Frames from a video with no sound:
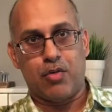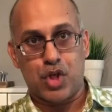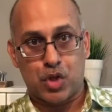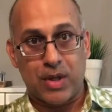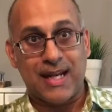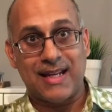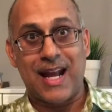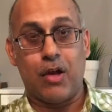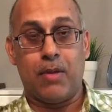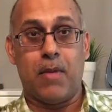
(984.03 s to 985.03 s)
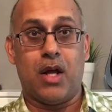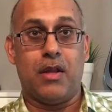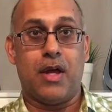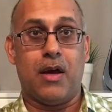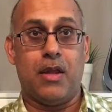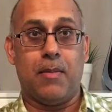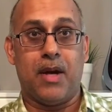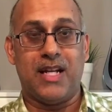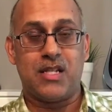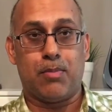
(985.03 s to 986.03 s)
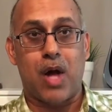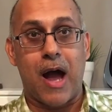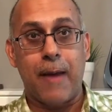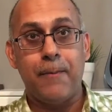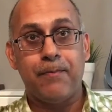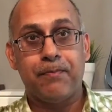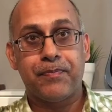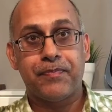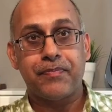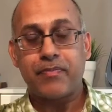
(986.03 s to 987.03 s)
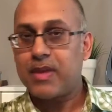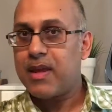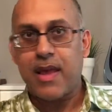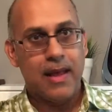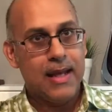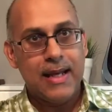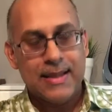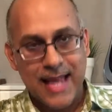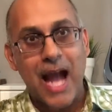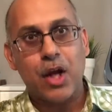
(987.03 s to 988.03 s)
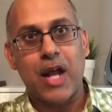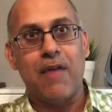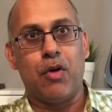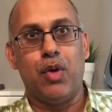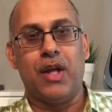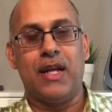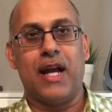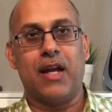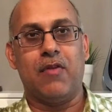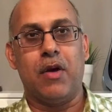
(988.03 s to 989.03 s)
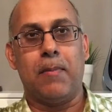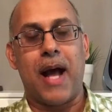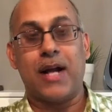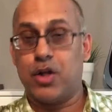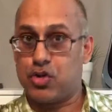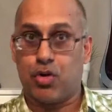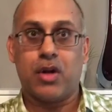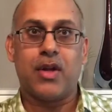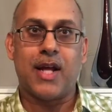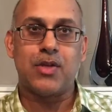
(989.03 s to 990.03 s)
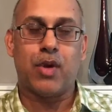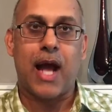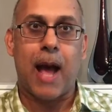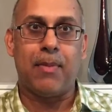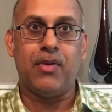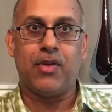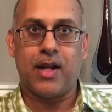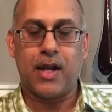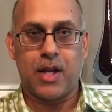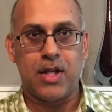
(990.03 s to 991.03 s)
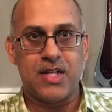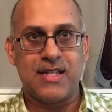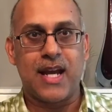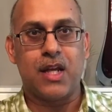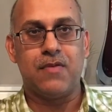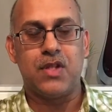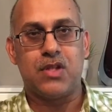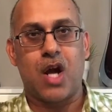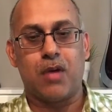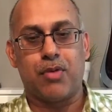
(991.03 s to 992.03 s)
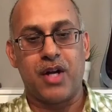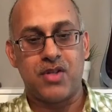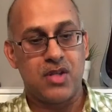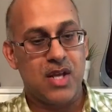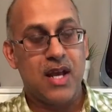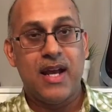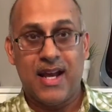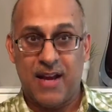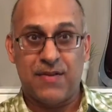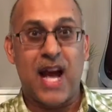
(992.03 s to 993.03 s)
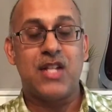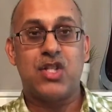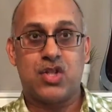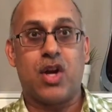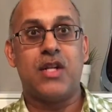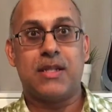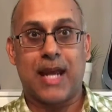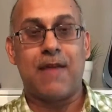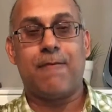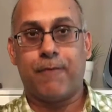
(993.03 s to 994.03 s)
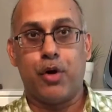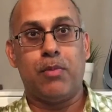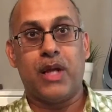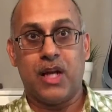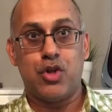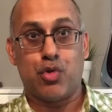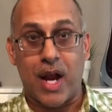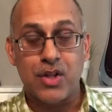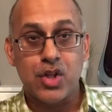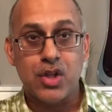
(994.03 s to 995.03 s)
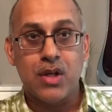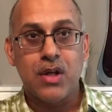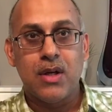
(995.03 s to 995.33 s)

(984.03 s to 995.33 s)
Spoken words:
shrinking down the money supply, that could have a really negative impact. Historically, that's what happens, and it is negative to stock prices. If that starts to get firmly entrenched,